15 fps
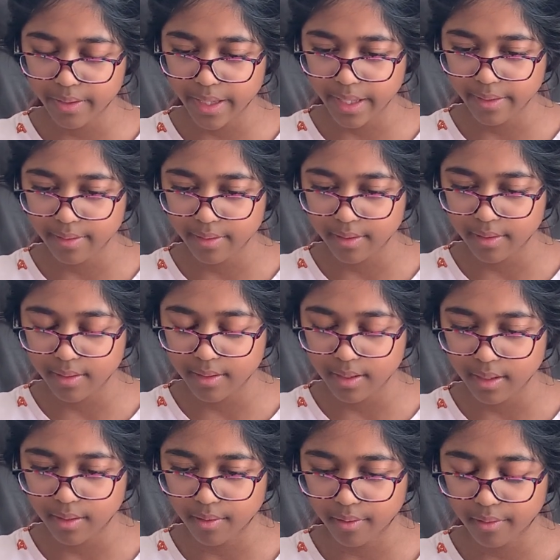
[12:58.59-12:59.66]
Yes,
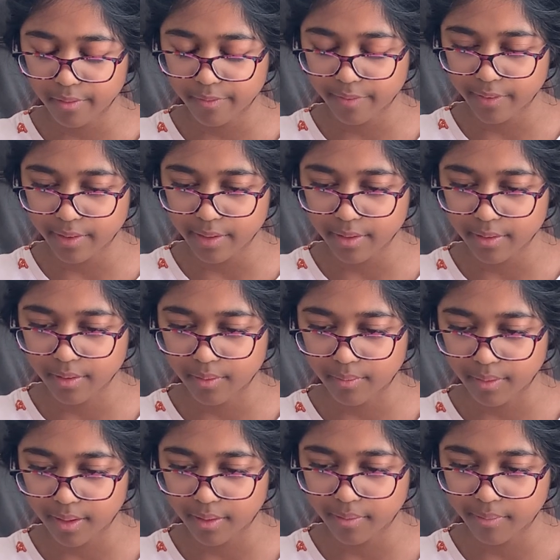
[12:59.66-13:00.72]
indeed! Oh, very good!
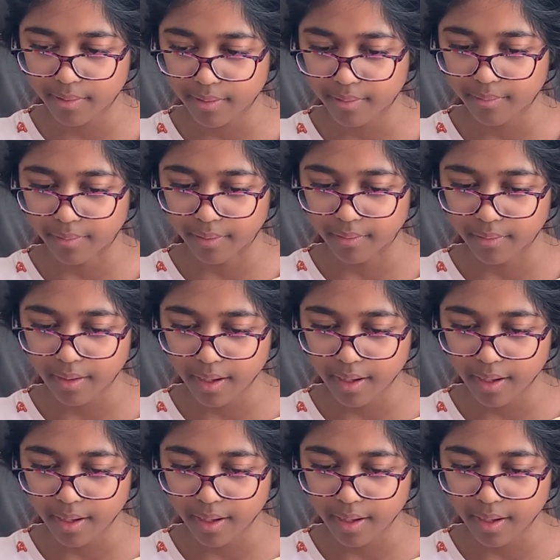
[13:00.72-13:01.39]
Well!